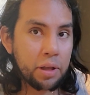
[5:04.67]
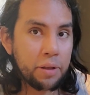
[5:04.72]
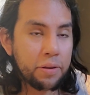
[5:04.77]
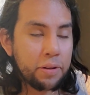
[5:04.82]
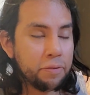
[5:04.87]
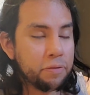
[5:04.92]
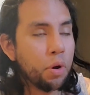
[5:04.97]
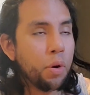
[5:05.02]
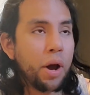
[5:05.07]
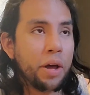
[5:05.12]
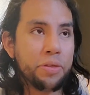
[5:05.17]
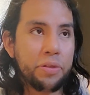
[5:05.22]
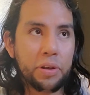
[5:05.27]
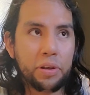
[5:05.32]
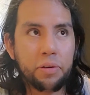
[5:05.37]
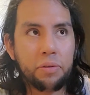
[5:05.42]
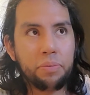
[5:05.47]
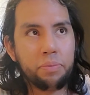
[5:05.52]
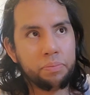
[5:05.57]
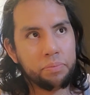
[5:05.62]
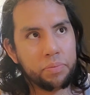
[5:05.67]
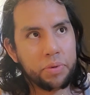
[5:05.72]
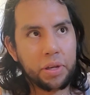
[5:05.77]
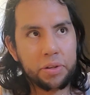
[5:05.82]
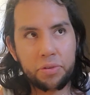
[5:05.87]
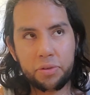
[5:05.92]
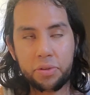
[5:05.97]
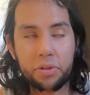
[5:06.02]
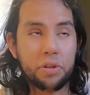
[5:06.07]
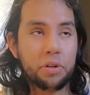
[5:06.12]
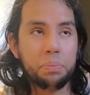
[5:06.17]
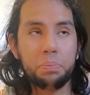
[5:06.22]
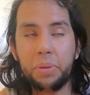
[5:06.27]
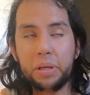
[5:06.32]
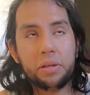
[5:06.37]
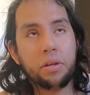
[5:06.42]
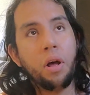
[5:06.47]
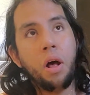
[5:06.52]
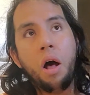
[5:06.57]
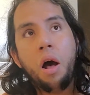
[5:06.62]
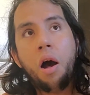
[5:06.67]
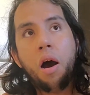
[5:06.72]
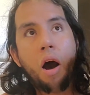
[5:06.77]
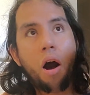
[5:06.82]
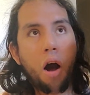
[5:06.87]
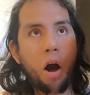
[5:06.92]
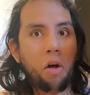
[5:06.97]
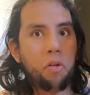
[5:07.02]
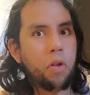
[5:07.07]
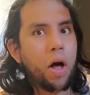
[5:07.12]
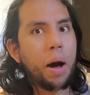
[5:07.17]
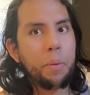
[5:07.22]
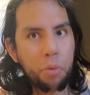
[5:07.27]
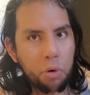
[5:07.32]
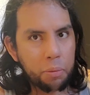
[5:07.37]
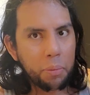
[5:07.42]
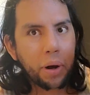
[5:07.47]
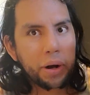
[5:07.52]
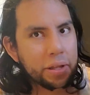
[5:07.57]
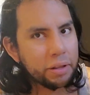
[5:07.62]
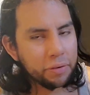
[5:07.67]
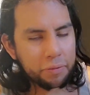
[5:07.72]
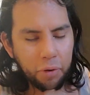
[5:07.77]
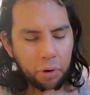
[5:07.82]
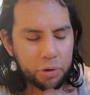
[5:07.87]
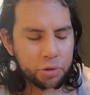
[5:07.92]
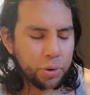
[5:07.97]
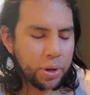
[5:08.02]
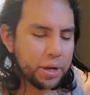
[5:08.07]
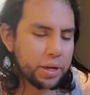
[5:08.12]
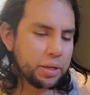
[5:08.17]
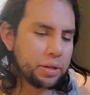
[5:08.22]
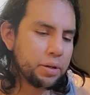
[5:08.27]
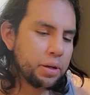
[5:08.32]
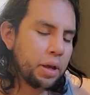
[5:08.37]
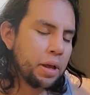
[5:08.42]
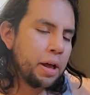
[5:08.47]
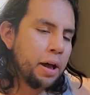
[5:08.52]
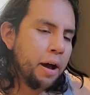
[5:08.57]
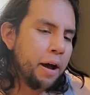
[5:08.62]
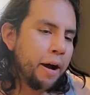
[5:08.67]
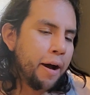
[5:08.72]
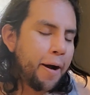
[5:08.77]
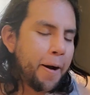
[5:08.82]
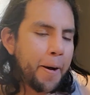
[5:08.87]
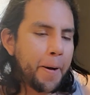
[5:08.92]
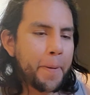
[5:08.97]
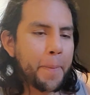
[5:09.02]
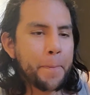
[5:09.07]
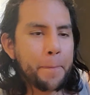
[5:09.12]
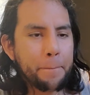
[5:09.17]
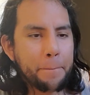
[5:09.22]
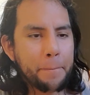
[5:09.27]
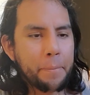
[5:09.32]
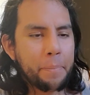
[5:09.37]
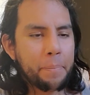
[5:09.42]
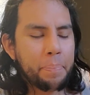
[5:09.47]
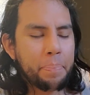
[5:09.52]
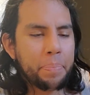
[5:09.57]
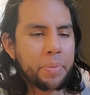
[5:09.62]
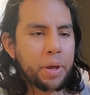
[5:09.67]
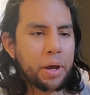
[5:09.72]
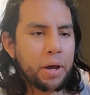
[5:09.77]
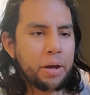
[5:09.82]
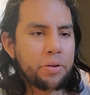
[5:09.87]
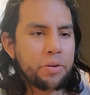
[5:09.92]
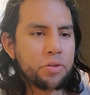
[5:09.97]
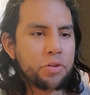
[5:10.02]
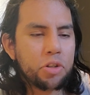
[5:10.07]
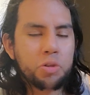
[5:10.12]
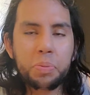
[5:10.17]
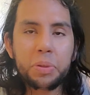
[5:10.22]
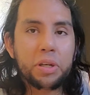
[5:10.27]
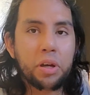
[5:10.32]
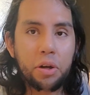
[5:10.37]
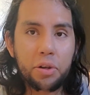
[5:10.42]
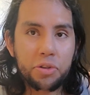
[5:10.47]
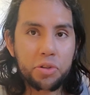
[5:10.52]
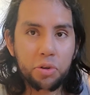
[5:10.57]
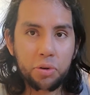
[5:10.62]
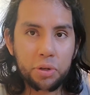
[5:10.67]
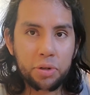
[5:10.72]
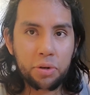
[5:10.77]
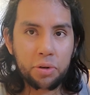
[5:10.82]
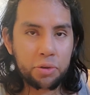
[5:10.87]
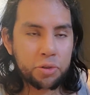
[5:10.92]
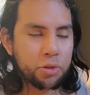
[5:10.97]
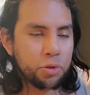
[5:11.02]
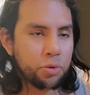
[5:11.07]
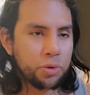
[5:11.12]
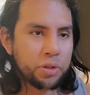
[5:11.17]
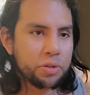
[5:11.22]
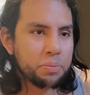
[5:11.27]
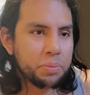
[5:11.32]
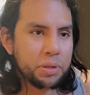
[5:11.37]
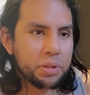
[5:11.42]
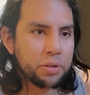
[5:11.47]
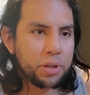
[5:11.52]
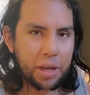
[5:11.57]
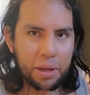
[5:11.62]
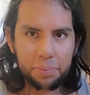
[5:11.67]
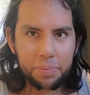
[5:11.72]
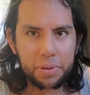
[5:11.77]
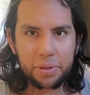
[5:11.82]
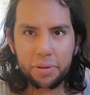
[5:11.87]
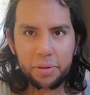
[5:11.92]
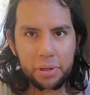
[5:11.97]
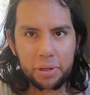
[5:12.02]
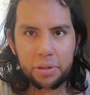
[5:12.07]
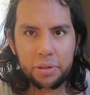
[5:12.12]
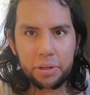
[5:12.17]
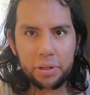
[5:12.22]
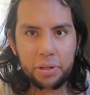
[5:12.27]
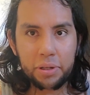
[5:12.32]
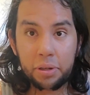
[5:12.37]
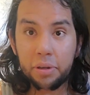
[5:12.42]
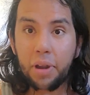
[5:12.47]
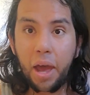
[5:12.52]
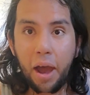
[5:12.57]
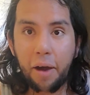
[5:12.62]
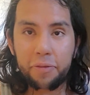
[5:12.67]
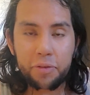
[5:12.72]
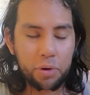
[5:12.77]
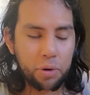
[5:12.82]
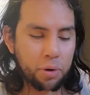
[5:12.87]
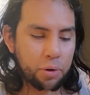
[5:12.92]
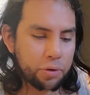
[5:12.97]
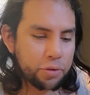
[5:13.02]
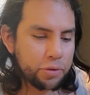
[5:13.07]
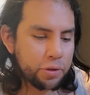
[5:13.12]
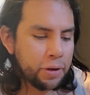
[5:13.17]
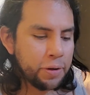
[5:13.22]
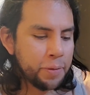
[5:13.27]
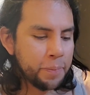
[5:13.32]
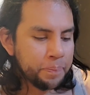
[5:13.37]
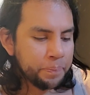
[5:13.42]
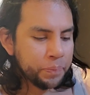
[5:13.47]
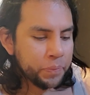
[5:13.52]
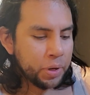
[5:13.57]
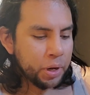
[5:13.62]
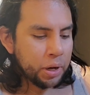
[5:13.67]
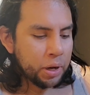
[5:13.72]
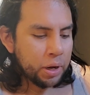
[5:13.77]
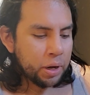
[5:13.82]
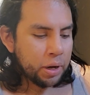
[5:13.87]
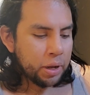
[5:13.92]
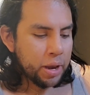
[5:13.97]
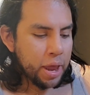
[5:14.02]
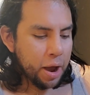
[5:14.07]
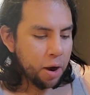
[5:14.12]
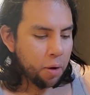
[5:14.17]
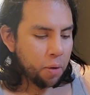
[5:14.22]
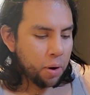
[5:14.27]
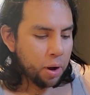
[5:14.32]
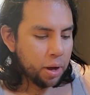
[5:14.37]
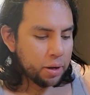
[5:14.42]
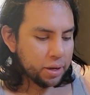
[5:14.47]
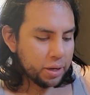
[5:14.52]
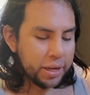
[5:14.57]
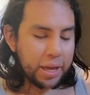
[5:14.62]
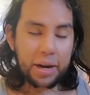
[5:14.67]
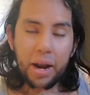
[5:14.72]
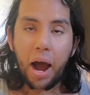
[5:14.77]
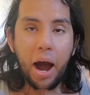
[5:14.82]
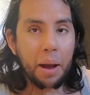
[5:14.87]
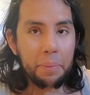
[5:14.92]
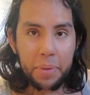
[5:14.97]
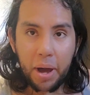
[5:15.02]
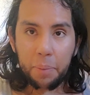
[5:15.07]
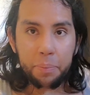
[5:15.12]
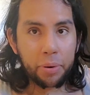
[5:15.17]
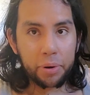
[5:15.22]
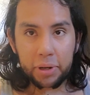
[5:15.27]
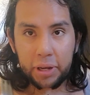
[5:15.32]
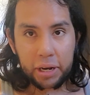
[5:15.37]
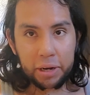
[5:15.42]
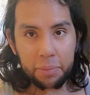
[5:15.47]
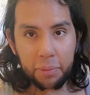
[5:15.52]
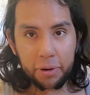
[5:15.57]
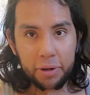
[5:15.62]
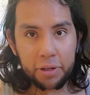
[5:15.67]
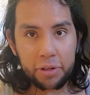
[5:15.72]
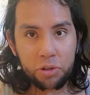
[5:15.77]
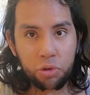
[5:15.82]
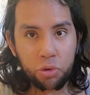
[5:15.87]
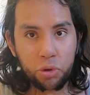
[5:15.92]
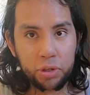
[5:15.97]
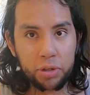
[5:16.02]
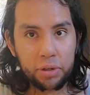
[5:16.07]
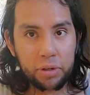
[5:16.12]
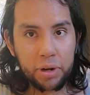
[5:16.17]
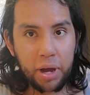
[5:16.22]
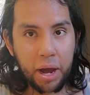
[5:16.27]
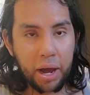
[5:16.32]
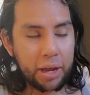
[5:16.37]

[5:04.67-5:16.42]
Even though I think Tesla's gonna make a lot more money than Volkswagen. Um, just because you're in Earth 2 doesn't mean you can't be in After Earth. Now, again, I'm not putting any money into it.